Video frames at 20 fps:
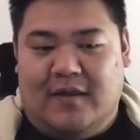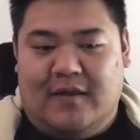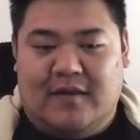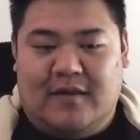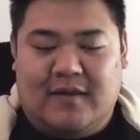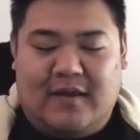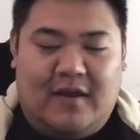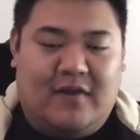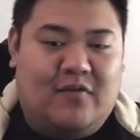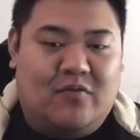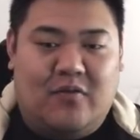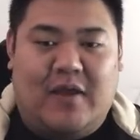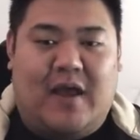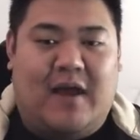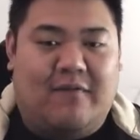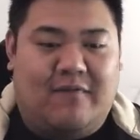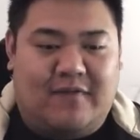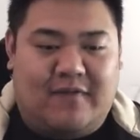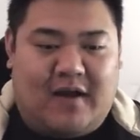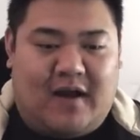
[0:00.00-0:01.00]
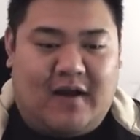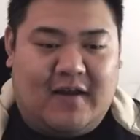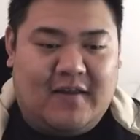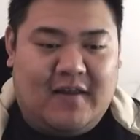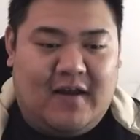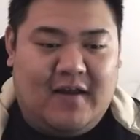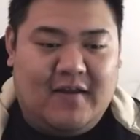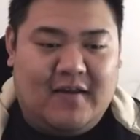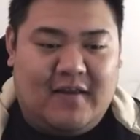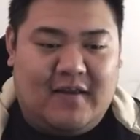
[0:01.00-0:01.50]
Next, we have Dark
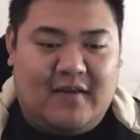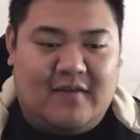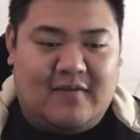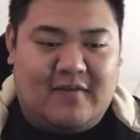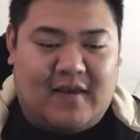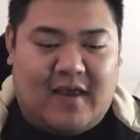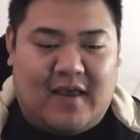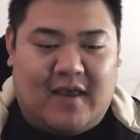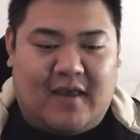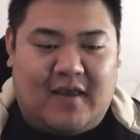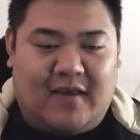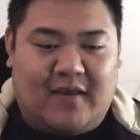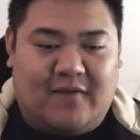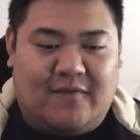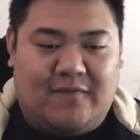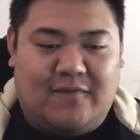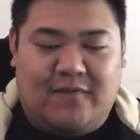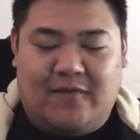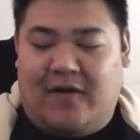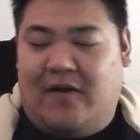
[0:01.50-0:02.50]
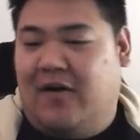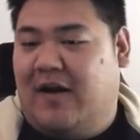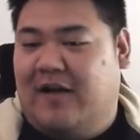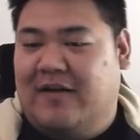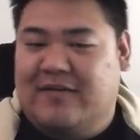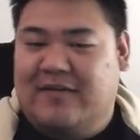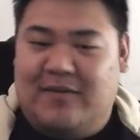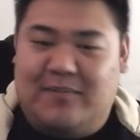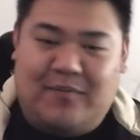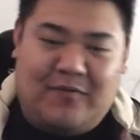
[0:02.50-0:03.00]
Knight. It's a
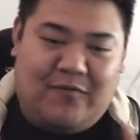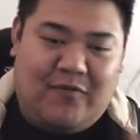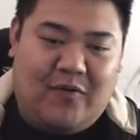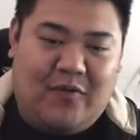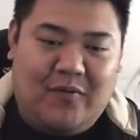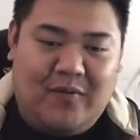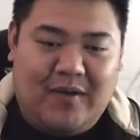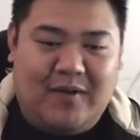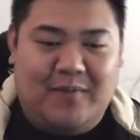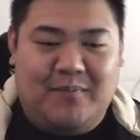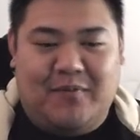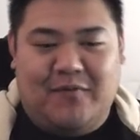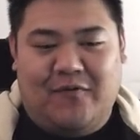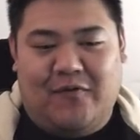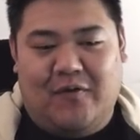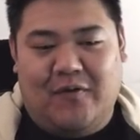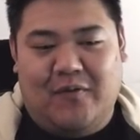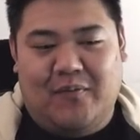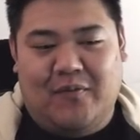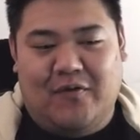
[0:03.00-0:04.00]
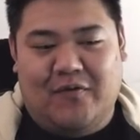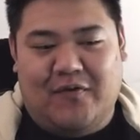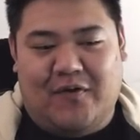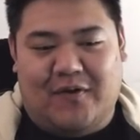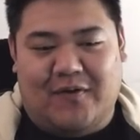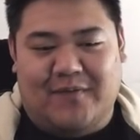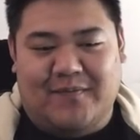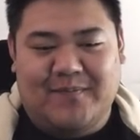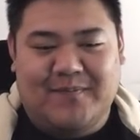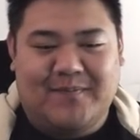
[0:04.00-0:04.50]
actually before we move
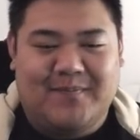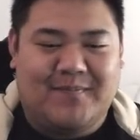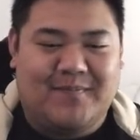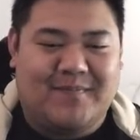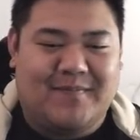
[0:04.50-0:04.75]
on.